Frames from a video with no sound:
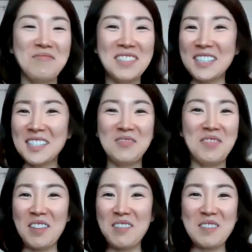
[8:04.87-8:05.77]
this
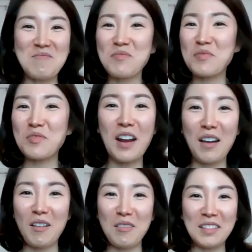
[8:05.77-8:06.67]
very
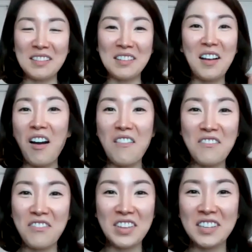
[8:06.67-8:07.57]
proud and then
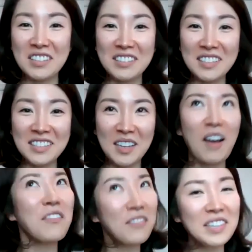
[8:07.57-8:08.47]
confidence
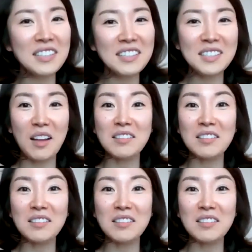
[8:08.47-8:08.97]
confidence